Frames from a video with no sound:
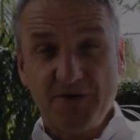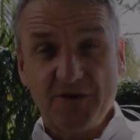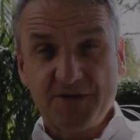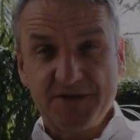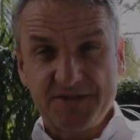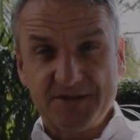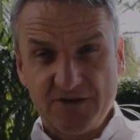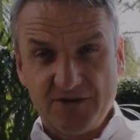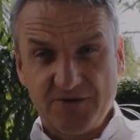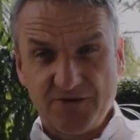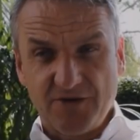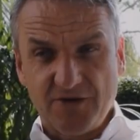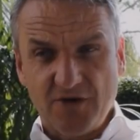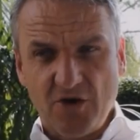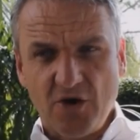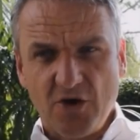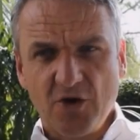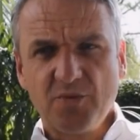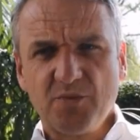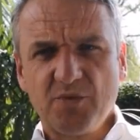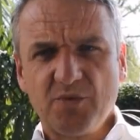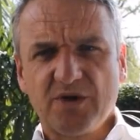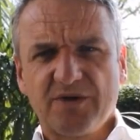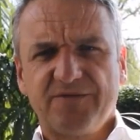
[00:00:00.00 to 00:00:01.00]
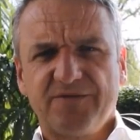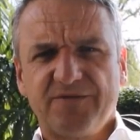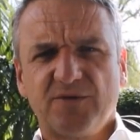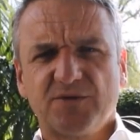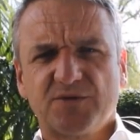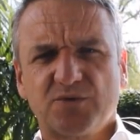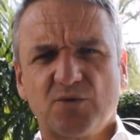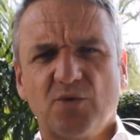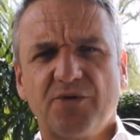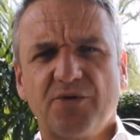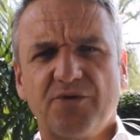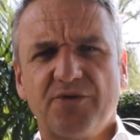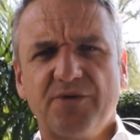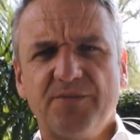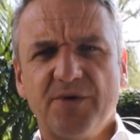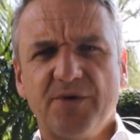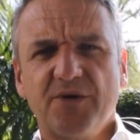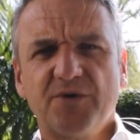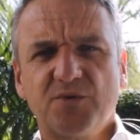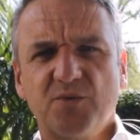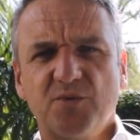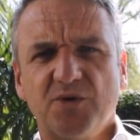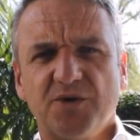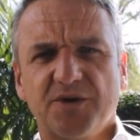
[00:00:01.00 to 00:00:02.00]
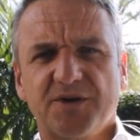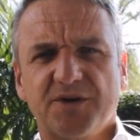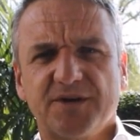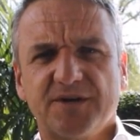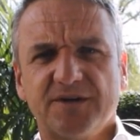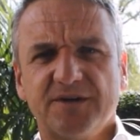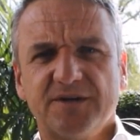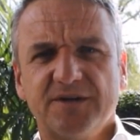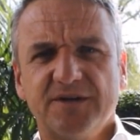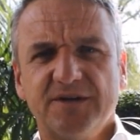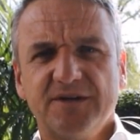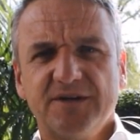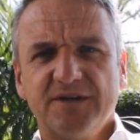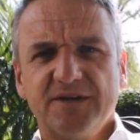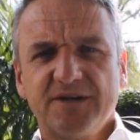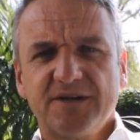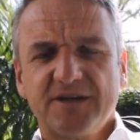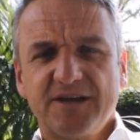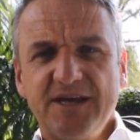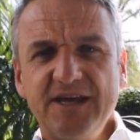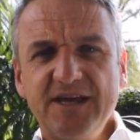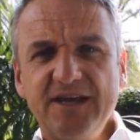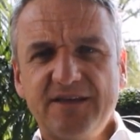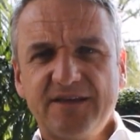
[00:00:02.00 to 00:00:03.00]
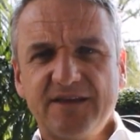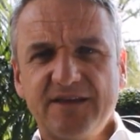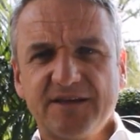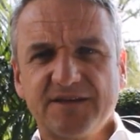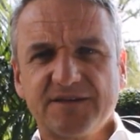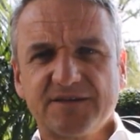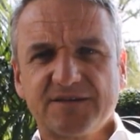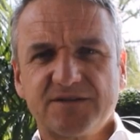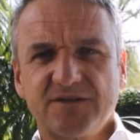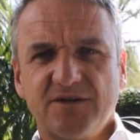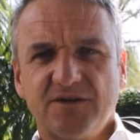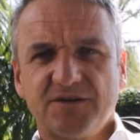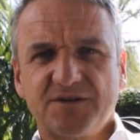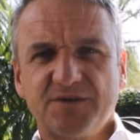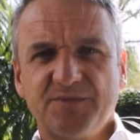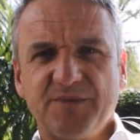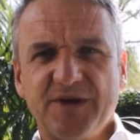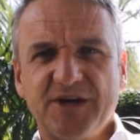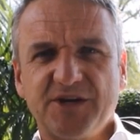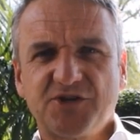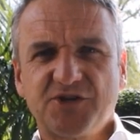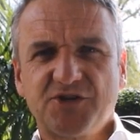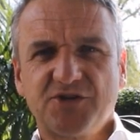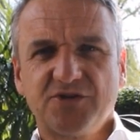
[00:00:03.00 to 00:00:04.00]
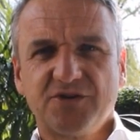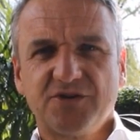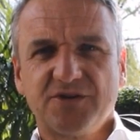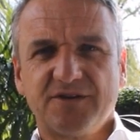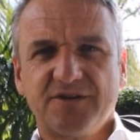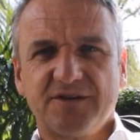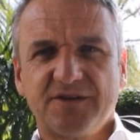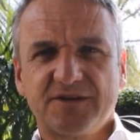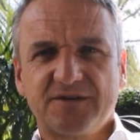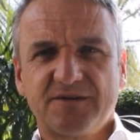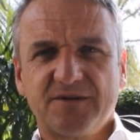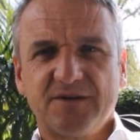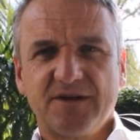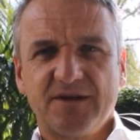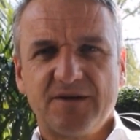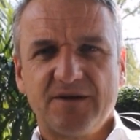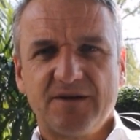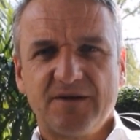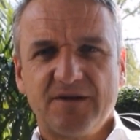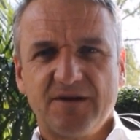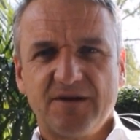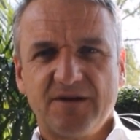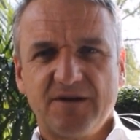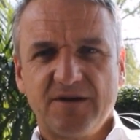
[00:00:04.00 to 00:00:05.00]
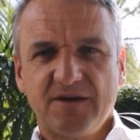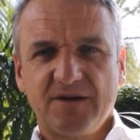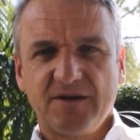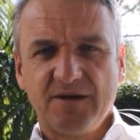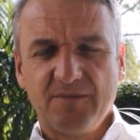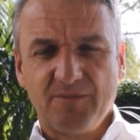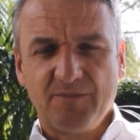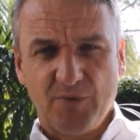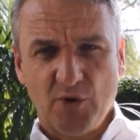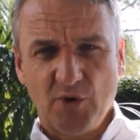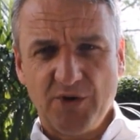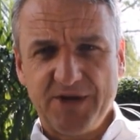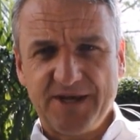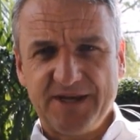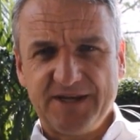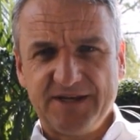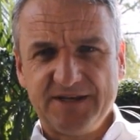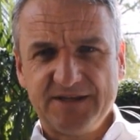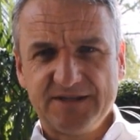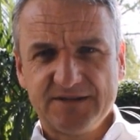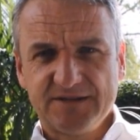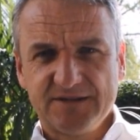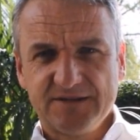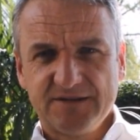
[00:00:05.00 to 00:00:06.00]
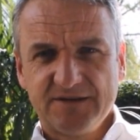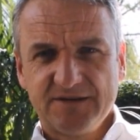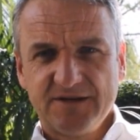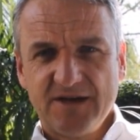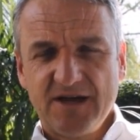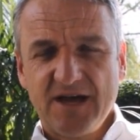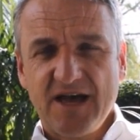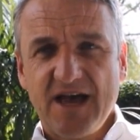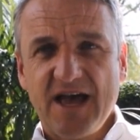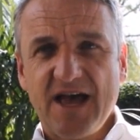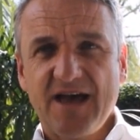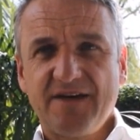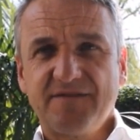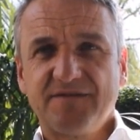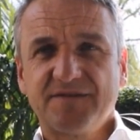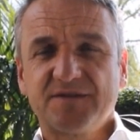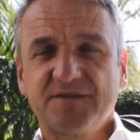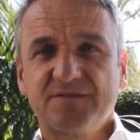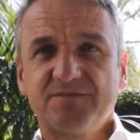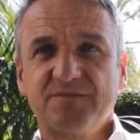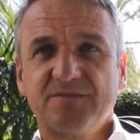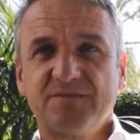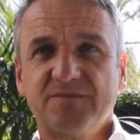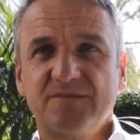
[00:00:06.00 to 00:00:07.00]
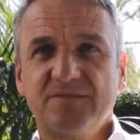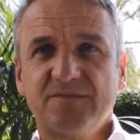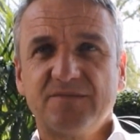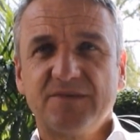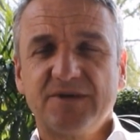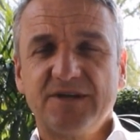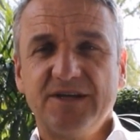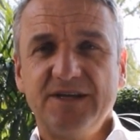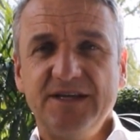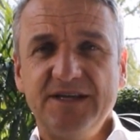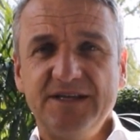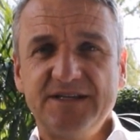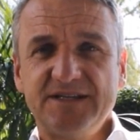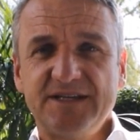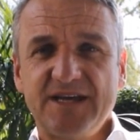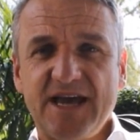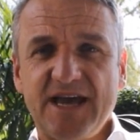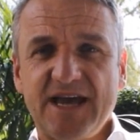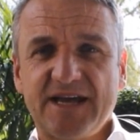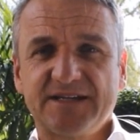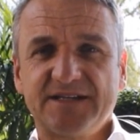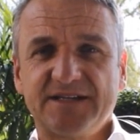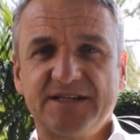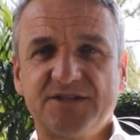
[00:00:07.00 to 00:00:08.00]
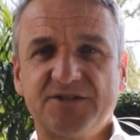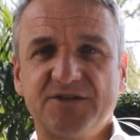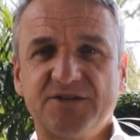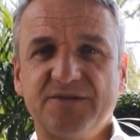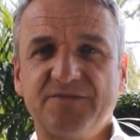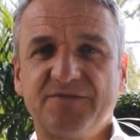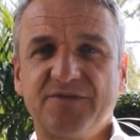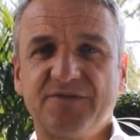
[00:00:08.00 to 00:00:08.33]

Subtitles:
focusing on the home workforce or the remote worker, key things are to make sure that employees have as easy access to